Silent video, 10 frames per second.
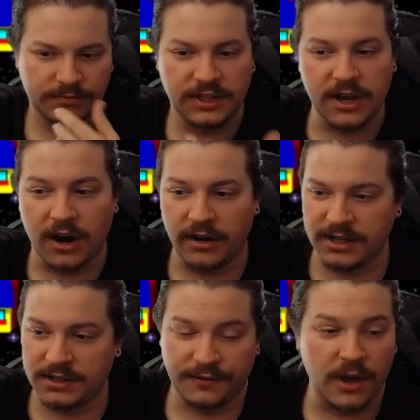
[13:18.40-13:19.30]
the art
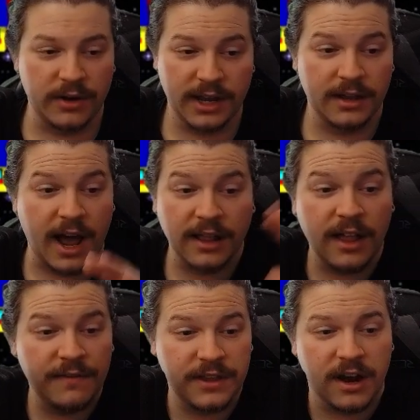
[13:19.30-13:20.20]
is floating. I
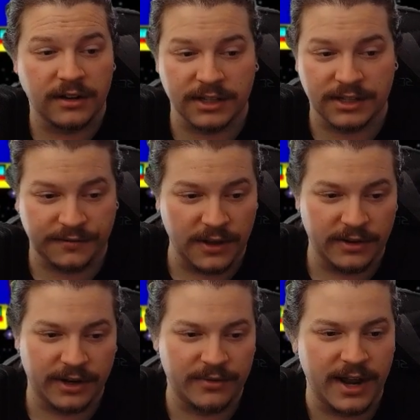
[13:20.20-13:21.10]
love the art that's
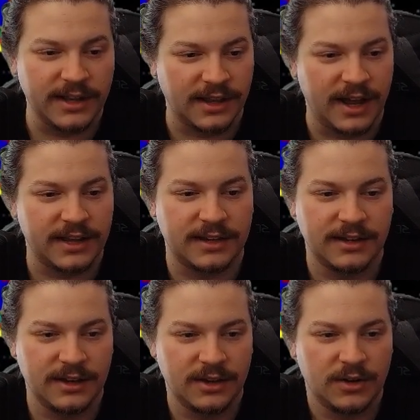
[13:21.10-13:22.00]
floating, right?
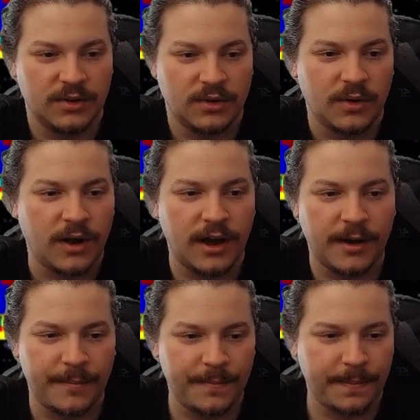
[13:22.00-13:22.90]
Like
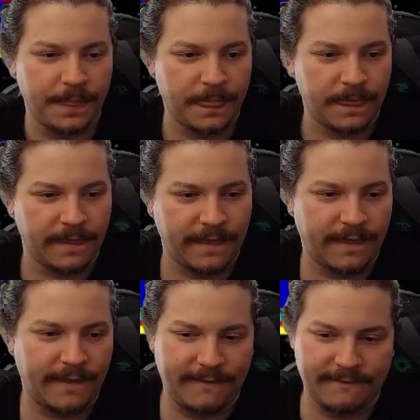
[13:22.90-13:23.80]

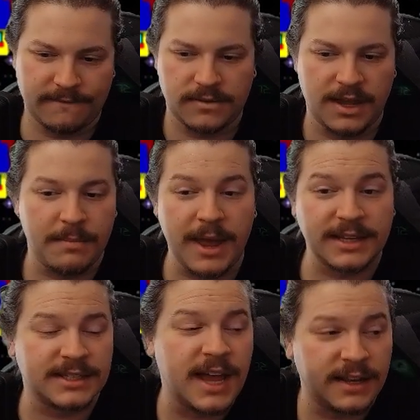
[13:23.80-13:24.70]
it
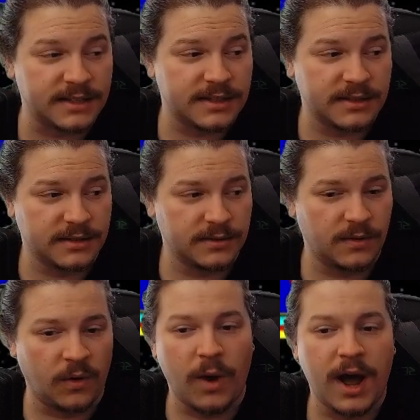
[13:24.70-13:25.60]
makes sense.
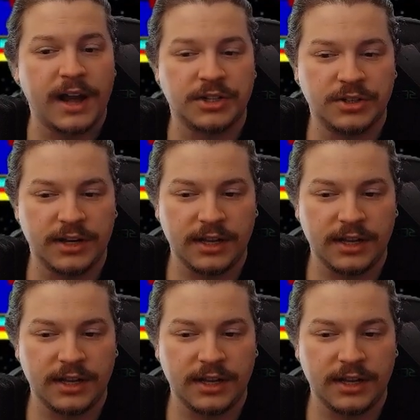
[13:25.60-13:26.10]
Why should